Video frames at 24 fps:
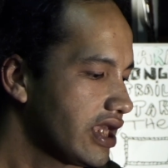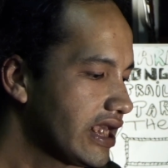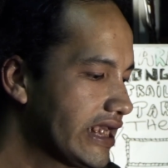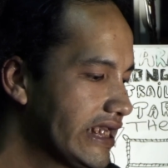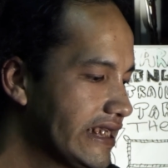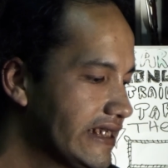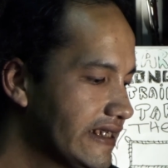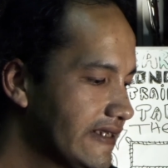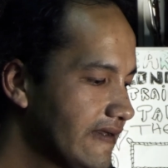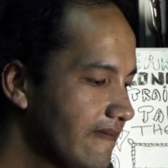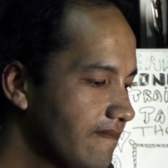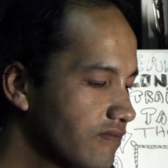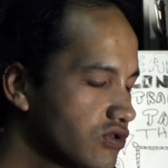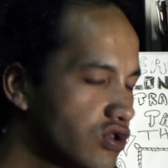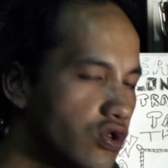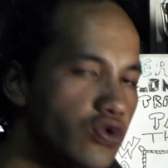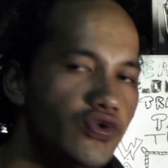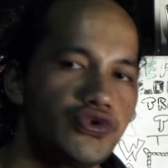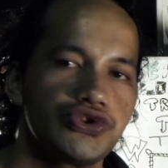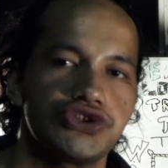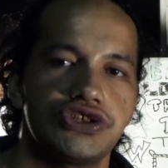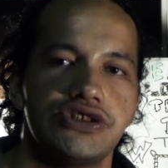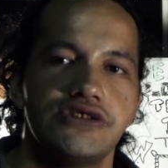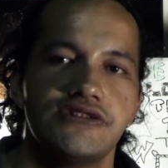
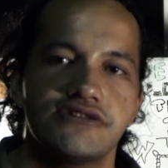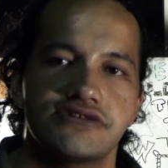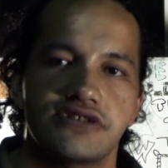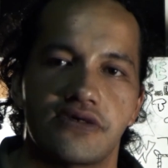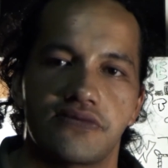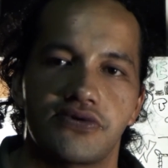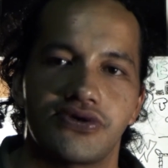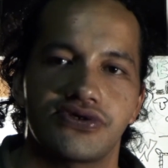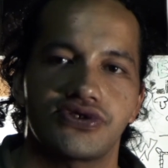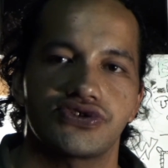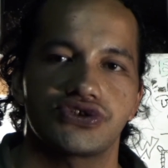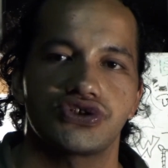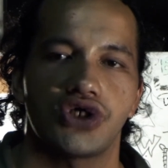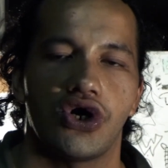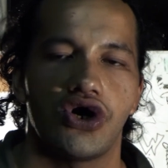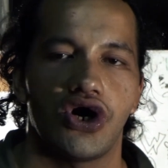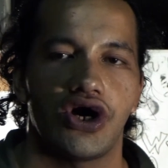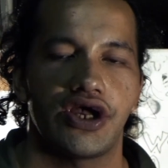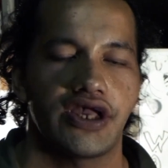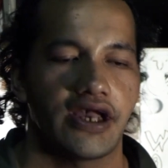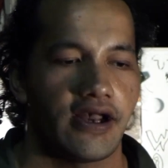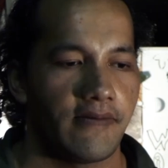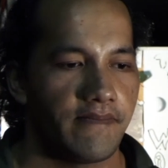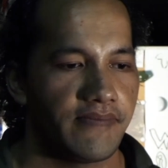Loose ends I've got to
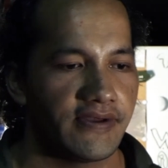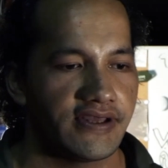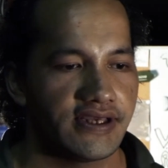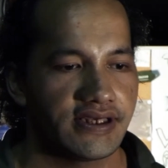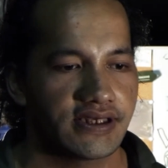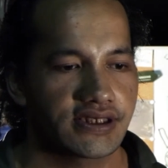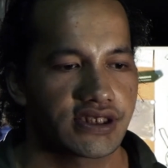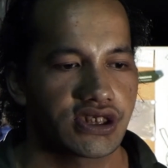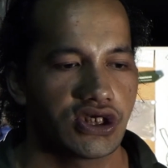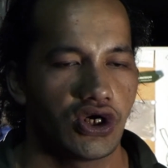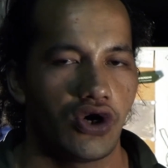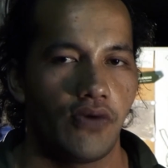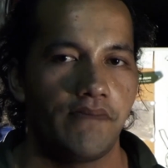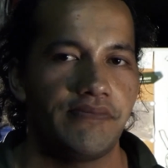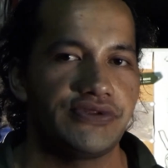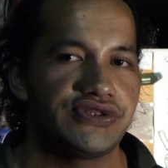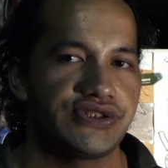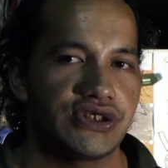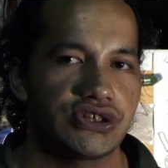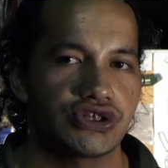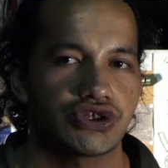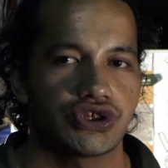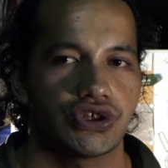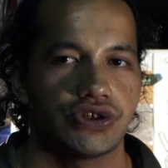tie up.
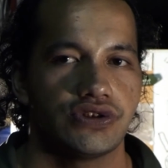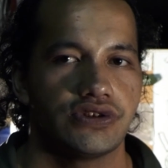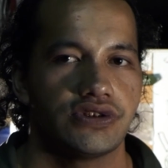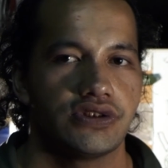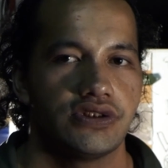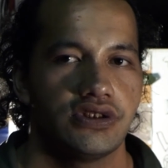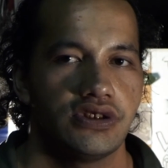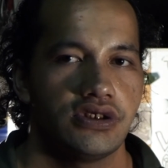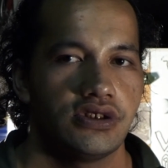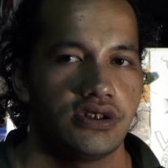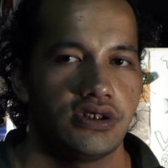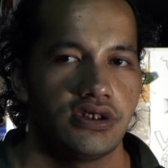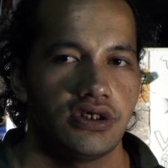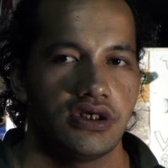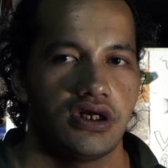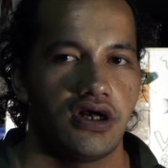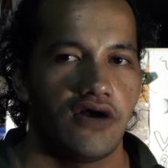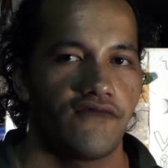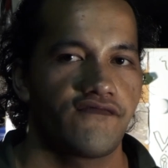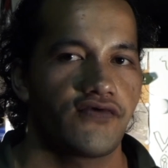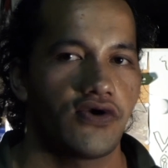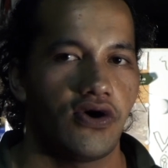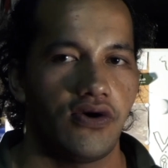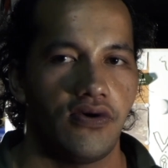Competition.
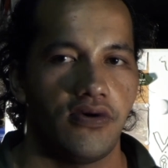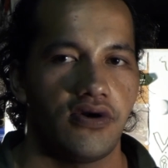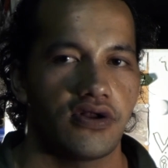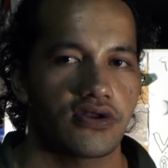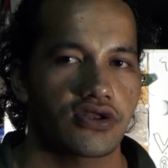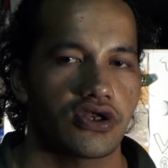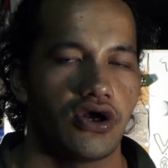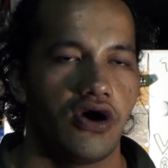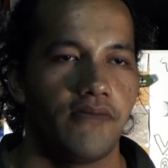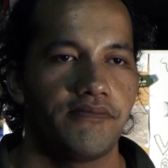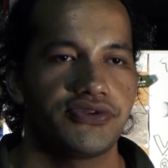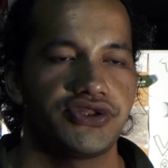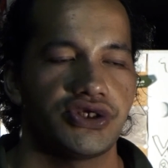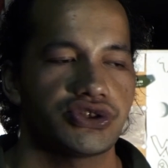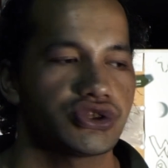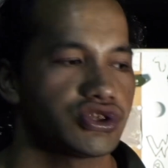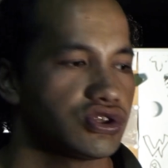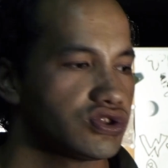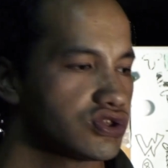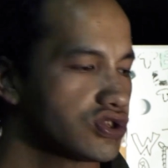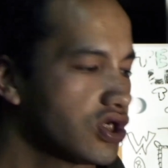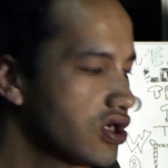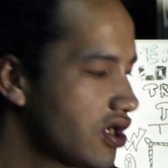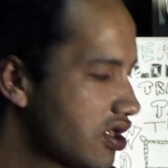I've got
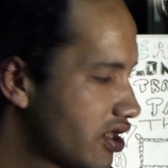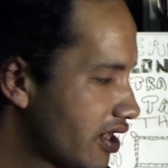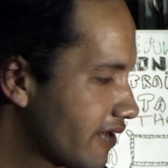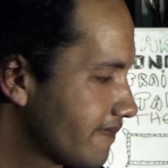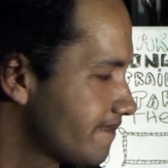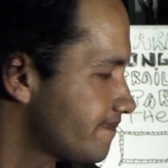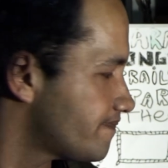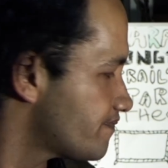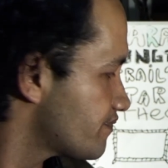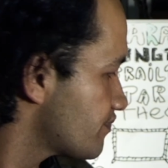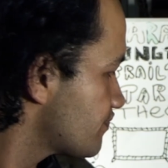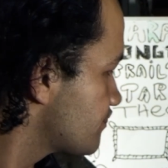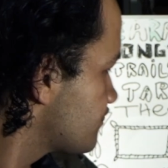competition time.